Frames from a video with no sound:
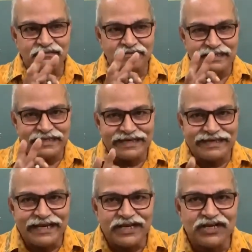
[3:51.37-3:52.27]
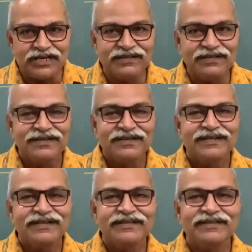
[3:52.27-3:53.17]
radiation
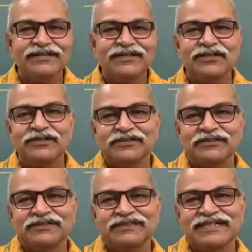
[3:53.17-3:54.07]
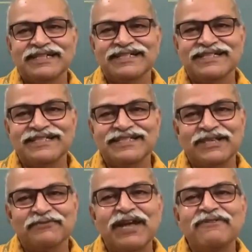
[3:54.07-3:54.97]
in
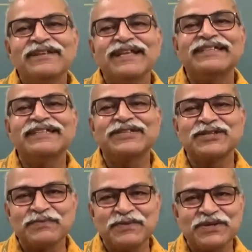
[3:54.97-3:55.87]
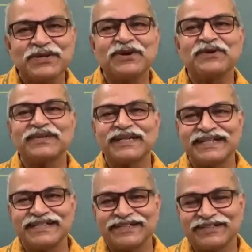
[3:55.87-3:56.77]
the wavelength distribution of
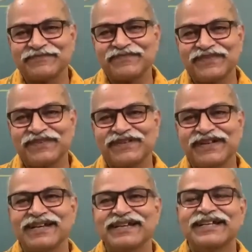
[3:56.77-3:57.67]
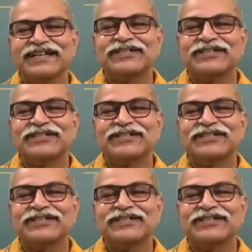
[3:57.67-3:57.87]
radiation, right?